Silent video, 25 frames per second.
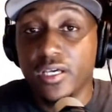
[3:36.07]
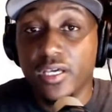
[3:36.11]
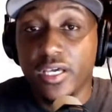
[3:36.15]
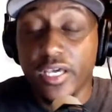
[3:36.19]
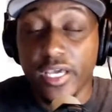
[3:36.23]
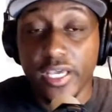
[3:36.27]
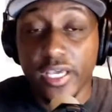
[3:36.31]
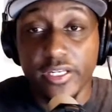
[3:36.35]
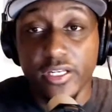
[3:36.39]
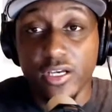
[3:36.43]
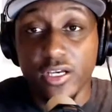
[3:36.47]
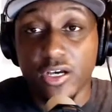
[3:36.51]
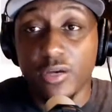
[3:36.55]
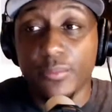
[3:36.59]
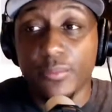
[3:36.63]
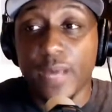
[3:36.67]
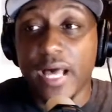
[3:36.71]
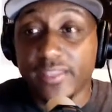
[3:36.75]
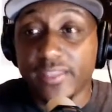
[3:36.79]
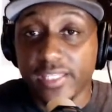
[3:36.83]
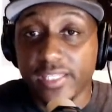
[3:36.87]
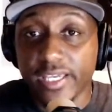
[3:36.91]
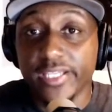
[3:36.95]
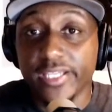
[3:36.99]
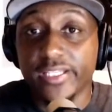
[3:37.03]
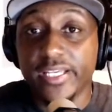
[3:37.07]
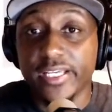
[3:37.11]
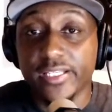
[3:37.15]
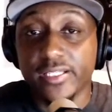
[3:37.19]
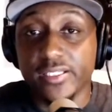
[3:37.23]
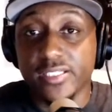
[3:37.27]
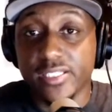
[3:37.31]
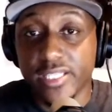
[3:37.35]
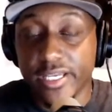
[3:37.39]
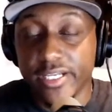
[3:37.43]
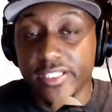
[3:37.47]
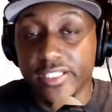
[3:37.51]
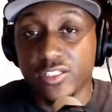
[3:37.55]
And I think that the
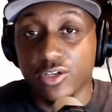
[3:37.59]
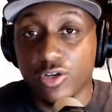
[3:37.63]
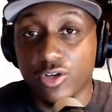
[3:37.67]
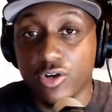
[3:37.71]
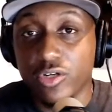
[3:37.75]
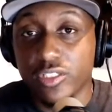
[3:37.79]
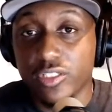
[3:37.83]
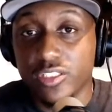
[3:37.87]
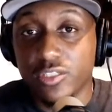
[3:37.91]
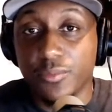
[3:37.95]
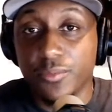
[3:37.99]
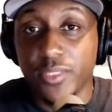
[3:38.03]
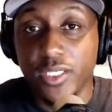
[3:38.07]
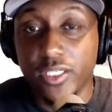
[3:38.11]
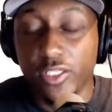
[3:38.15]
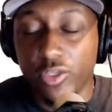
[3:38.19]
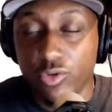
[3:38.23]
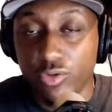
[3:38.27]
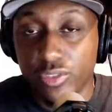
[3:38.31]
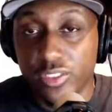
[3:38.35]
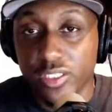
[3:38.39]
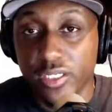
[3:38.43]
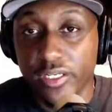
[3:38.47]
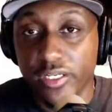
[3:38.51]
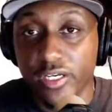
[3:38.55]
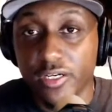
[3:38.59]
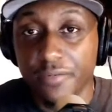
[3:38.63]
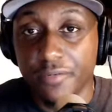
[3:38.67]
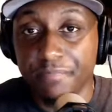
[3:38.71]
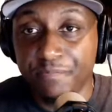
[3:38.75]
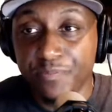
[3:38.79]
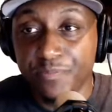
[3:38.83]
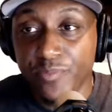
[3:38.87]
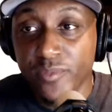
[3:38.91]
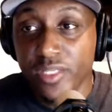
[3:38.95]
Saints are going to be using him,